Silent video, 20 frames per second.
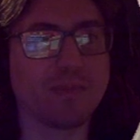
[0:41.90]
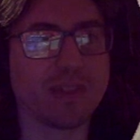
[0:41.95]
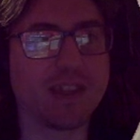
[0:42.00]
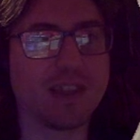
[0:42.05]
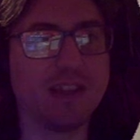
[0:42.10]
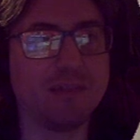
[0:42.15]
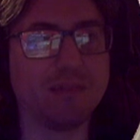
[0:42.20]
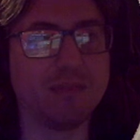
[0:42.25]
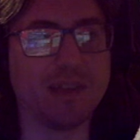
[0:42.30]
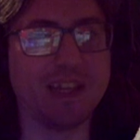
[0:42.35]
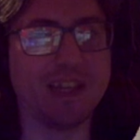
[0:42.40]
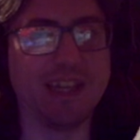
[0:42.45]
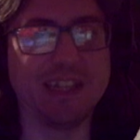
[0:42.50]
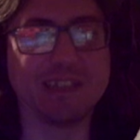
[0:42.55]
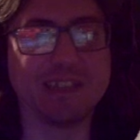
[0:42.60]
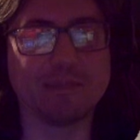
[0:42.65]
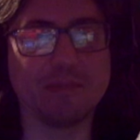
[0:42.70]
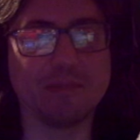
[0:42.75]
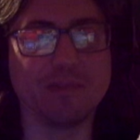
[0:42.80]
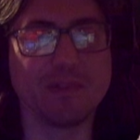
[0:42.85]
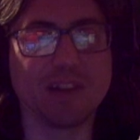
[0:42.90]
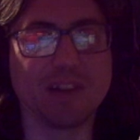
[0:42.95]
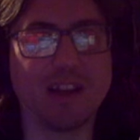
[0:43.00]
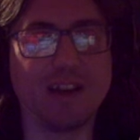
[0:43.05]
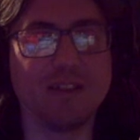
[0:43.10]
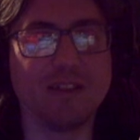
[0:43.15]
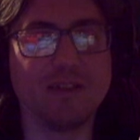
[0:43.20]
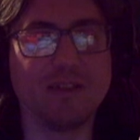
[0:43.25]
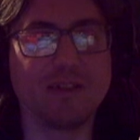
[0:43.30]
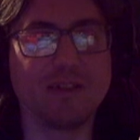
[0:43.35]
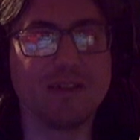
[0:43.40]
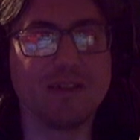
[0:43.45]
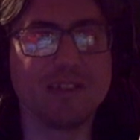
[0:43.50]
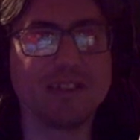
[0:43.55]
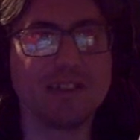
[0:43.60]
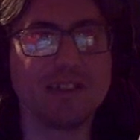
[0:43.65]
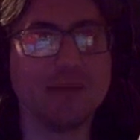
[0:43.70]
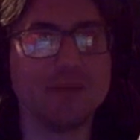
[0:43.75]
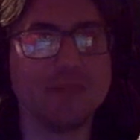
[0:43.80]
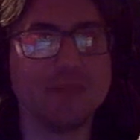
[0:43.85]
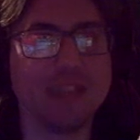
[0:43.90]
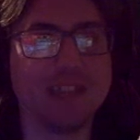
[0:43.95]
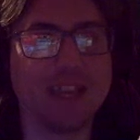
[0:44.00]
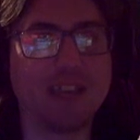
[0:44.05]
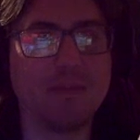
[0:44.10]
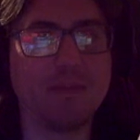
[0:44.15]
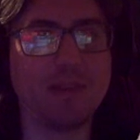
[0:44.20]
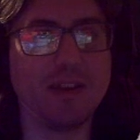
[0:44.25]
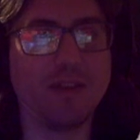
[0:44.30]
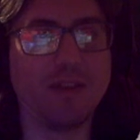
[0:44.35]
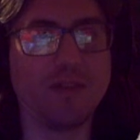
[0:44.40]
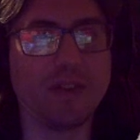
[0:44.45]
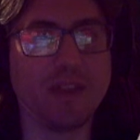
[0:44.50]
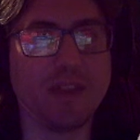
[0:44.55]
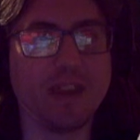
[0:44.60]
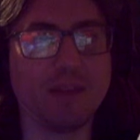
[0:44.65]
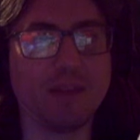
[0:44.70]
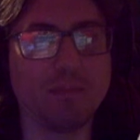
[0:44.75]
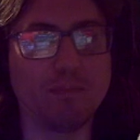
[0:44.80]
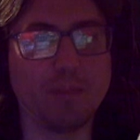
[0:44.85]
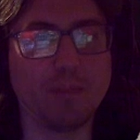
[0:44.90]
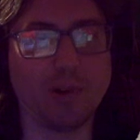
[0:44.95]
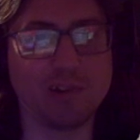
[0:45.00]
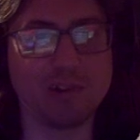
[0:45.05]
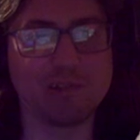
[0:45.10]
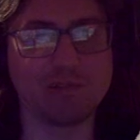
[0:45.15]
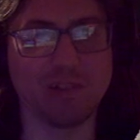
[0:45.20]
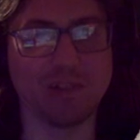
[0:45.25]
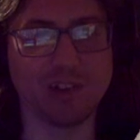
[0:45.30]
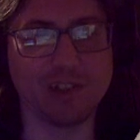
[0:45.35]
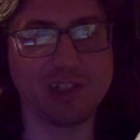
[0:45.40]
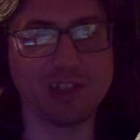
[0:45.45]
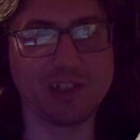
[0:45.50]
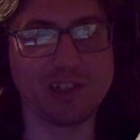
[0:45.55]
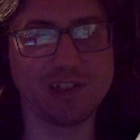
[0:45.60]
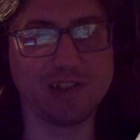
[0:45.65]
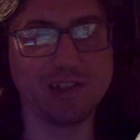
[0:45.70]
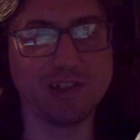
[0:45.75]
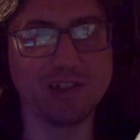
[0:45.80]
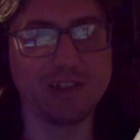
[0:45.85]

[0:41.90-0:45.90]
Normally is Moonglow. Stop taking me off the thing. Boss rush.